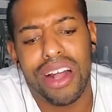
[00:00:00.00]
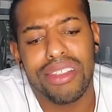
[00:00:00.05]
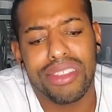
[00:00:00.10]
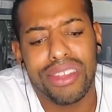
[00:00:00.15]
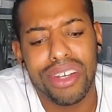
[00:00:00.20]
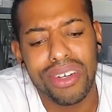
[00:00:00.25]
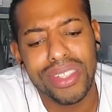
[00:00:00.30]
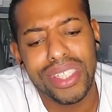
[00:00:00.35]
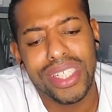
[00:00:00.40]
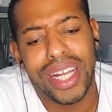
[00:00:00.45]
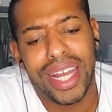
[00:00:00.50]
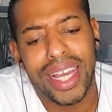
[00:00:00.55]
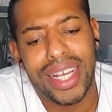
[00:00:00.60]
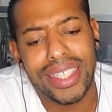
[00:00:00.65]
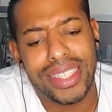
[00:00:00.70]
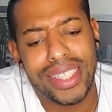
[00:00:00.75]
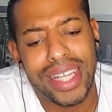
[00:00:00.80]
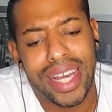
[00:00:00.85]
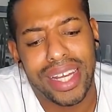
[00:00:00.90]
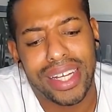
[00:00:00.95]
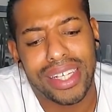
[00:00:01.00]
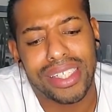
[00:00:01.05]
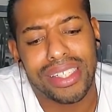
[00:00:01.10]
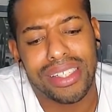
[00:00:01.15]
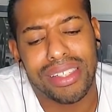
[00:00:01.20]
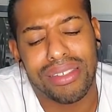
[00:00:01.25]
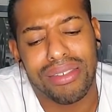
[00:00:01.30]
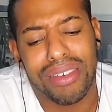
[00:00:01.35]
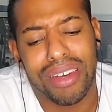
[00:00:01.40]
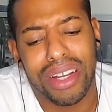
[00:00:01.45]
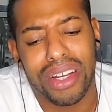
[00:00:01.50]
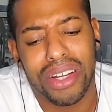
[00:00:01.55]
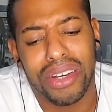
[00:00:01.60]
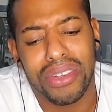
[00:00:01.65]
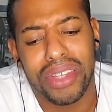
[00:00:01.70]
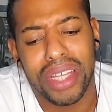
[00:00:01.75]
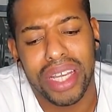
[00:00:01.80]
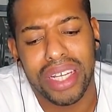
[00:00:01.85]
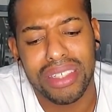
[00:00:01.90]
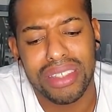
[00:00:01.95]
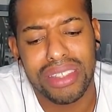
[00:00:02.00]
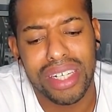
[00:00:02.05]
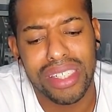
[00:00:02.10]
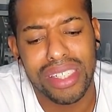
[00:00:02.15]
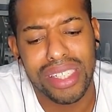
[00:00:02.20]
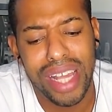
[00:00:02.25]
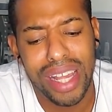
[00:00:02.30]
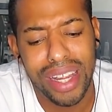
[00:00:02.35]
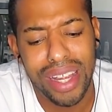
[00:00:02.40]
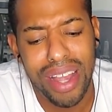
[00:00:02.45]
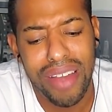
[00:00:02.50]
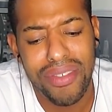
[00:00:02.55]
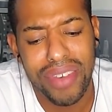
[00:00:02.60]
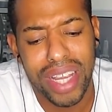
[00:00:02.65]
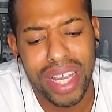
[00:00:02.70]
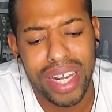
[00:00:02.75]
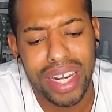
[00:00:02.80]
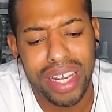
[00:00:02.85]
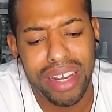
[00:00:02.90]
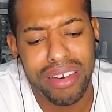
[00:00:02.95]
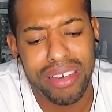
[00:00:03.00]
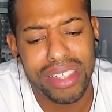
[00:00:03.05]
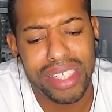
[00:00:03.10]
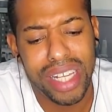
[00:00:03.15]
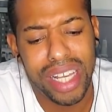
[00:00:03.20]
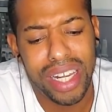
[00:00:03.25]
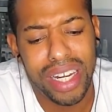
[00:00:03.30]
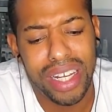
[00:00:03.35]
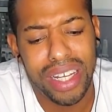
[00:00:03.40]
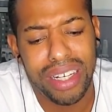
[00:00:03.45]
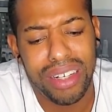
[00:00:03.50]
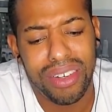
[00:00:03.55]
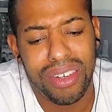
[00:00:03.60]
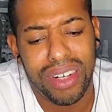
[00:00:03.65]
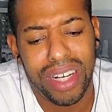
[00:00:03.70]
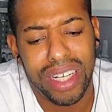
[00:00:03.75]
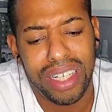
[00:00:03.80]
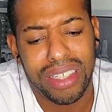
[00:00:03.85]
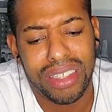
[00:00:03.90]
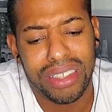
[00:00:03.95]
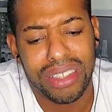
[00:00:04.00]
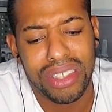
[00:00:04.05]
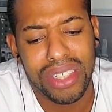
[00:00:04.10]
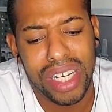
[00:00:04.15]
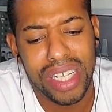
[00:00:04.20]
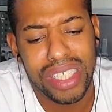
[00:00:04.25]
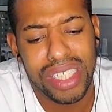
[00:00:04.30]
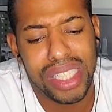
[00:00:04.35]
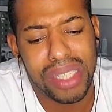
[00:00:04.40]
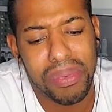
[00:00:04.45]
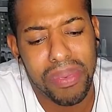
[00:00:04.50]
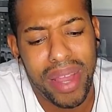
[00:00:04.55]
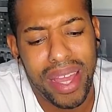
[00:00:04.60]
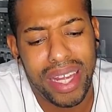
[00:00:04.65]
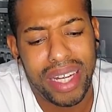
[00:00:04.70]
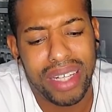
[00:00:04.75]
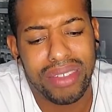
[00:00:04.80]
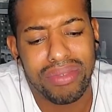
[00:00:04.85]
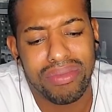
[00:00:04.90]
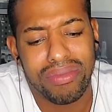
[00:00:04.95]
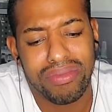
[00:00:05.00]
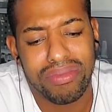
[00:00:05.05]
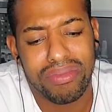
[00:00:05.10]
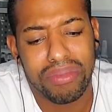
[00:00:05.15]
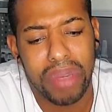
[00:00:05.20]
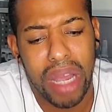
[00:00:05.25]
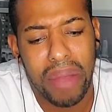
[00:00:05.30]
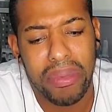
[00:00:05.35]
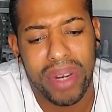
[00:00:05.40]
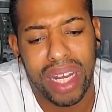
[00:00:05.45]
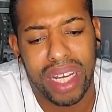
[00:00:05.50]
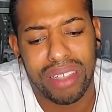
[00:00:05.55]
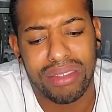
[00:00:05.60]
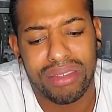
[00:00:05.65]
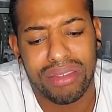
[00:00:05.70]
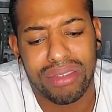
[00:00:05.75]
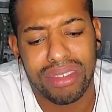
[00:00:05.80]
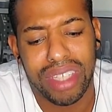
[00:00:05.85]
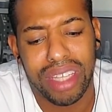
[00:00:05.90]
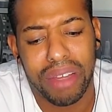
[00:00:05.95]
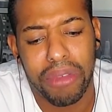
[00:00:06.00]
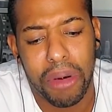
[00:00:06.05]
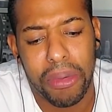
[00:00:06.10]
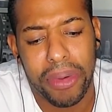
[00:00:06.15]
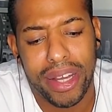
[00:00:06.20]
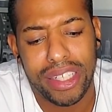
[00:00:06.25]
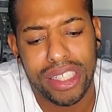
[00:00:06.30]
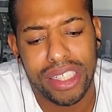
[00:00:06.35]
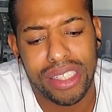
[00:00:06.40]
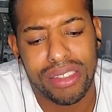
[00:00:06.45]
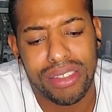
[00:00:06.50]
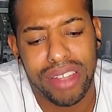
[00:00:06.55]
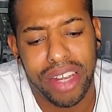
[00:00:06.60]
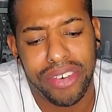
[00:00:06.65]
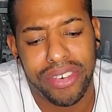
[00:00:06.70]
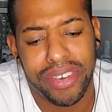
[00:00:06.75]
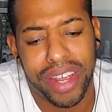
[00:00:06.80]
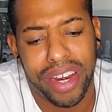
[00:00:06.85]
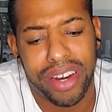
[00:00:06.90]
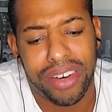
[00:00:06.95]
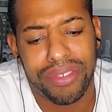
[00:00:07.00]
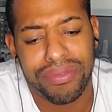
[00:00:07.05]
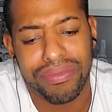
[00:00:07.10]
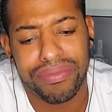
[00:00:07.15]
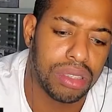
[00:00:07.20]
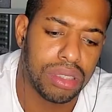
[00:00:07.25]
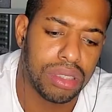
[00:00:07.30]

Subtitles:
Those latex clothing, does that ever get irritating? Or like, do they sweat? Probably not. They're robots, they don't care.